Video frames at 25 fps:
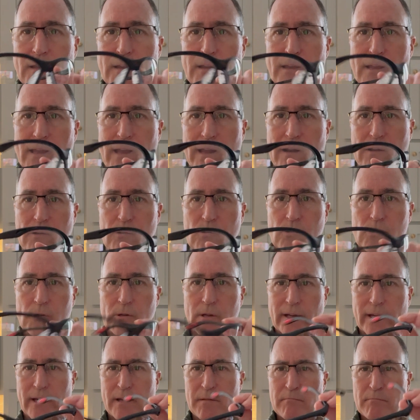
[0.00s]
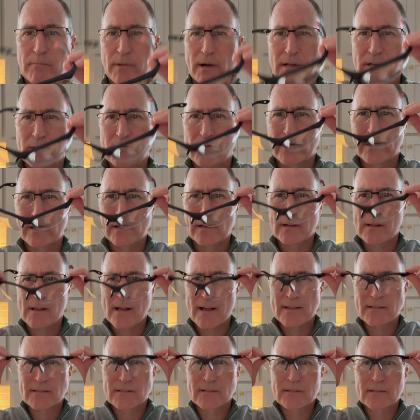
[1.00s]
kind of cool looking bug looking
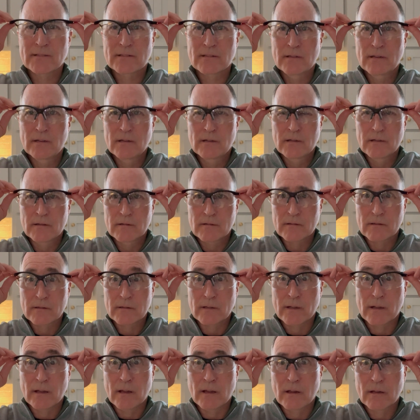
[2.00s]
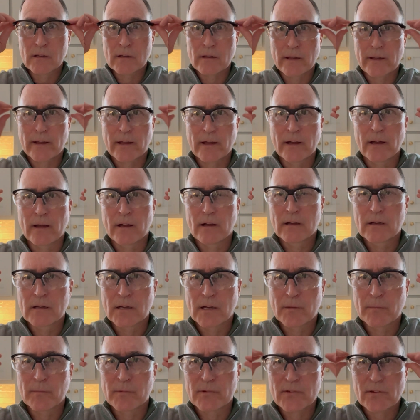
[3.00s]
glasses. Look like a
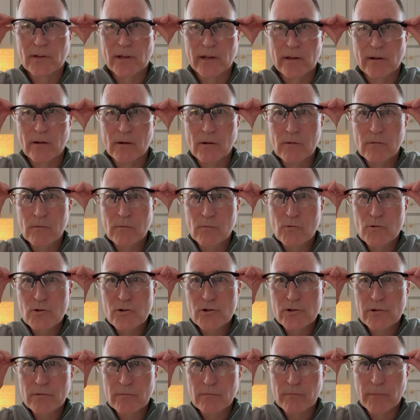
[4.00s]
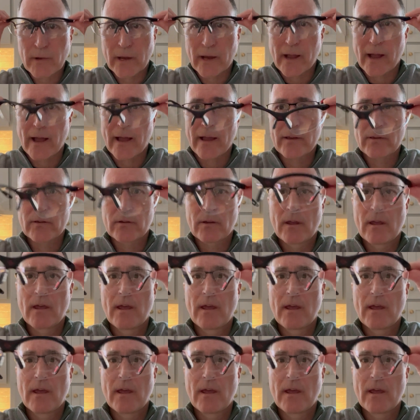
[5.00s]
mosquito, big eyes.